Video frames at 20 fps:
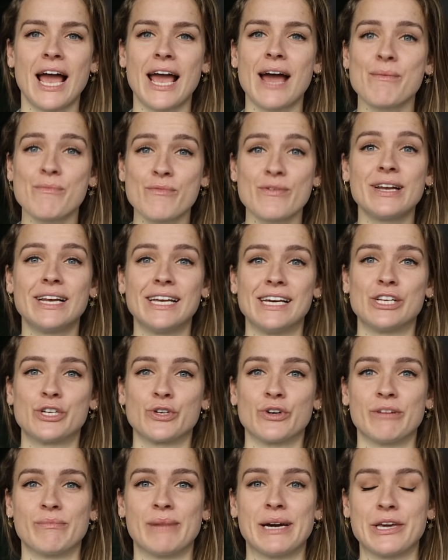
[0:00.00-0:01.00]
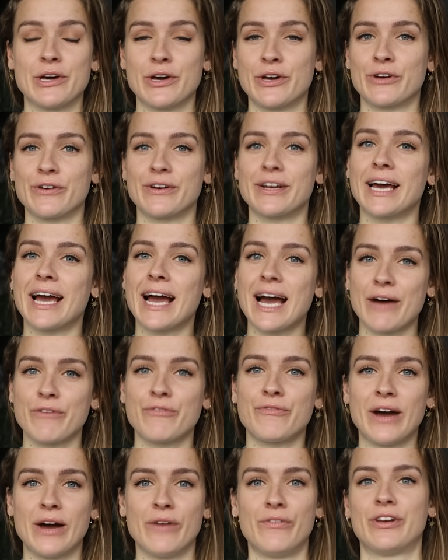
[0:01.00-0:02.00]
I am really enjoying my yoga, and I
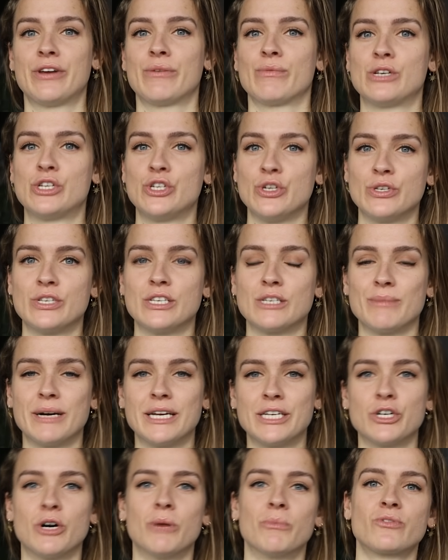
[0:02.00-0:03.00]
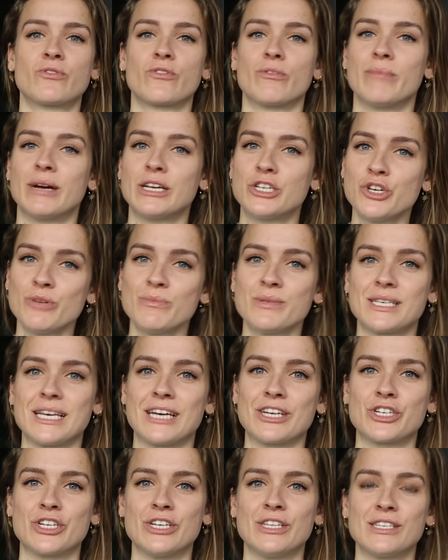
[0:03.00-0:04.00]
have found that it reduces my DOMS from my gym
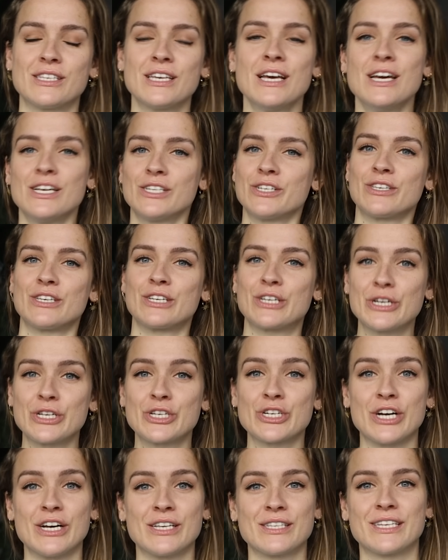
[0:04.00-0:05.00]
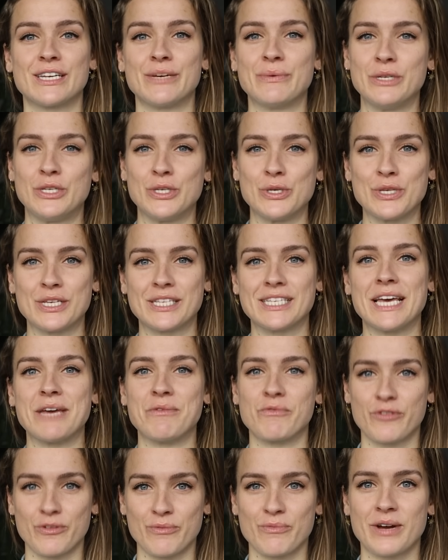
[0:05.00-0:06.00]
sessions, so there's a good chance that it would do the
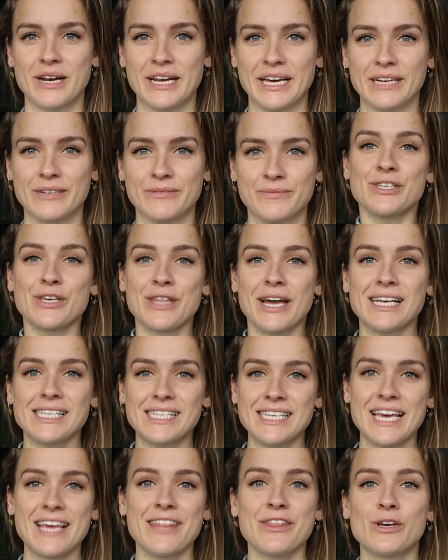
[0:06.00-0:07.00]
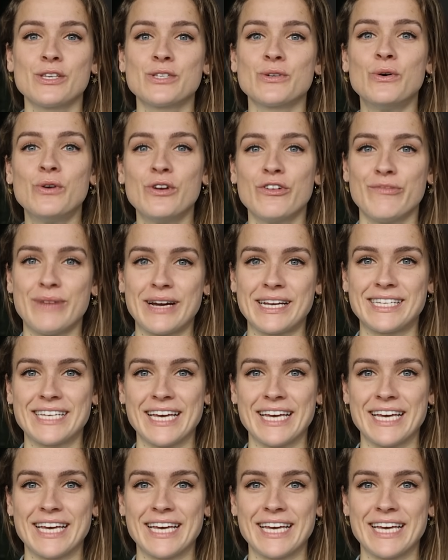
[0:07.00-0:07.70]
same from running. So that's it, those are all of my